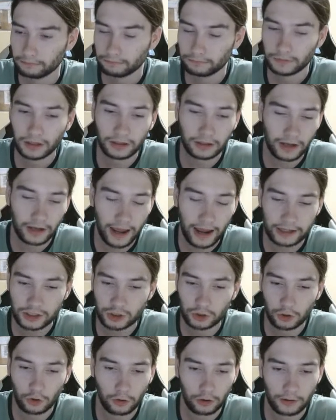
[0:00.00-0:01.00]
Yeah,
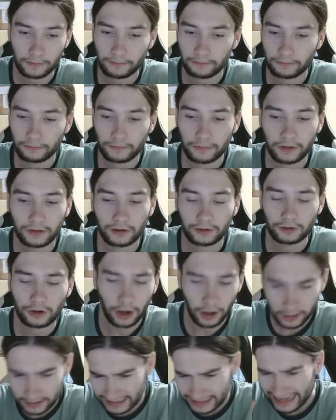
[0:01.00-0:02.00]
sure.
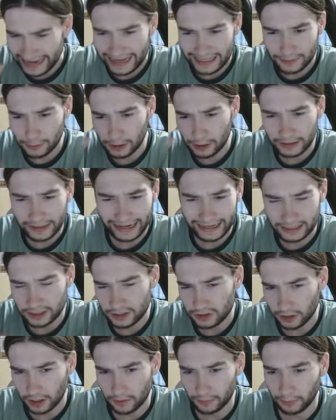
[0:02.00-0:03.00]
These
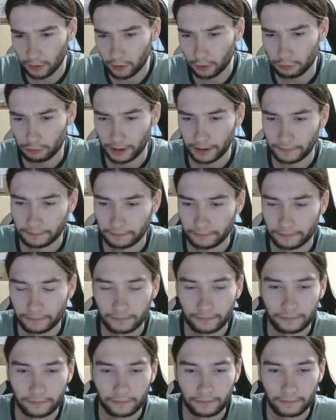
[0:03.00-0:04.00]
predictions are boring.
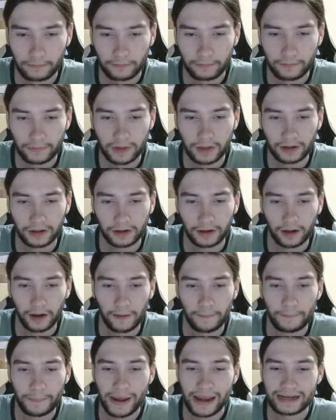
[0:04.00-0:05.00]

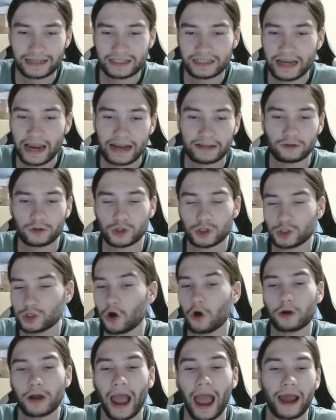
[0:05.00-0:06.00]
PSG to
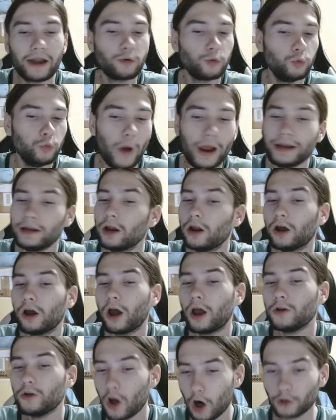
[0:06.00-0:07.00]
shock and win
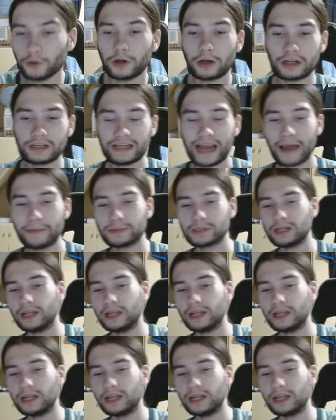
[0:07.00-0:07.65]
another Champions